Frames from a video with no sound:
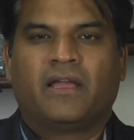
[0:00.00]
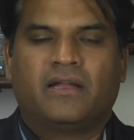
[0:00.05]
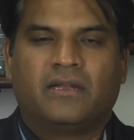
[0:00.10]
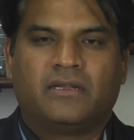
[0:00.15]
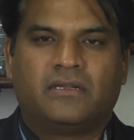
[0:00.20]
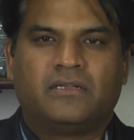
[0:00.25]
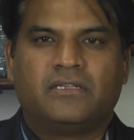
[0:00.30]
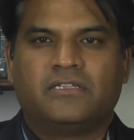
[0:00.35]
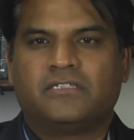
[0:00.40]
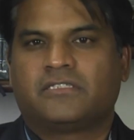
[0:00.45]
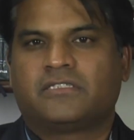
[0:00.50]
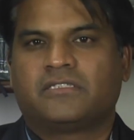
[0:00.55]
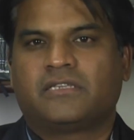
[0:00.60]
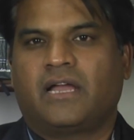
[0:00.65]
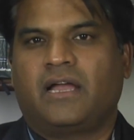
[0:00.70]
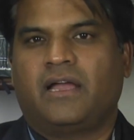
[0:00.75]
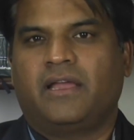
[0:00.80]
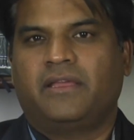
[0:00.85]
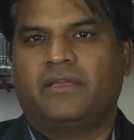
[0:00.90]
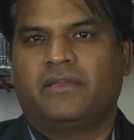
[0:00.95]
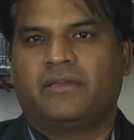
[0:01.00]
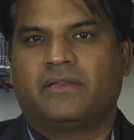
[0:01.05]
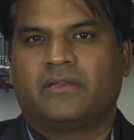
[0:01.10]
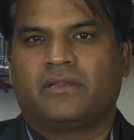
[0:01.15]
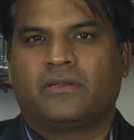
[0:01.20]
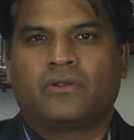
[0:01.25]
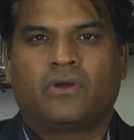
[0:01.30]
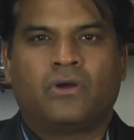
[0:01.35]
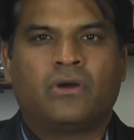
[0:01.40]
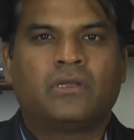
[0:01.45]
a desire,
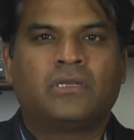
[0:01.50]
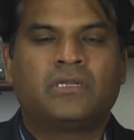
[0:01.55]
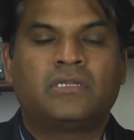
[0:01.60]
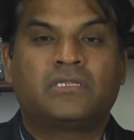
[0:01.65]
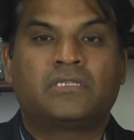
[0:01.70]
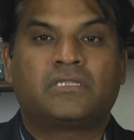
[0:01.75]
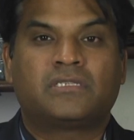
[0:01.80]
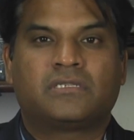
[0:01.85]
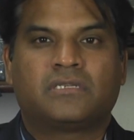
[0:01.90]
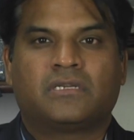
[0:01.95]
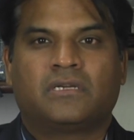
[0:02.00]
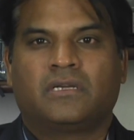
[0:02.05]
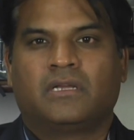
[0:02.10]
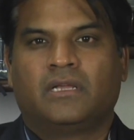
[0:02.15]
an honest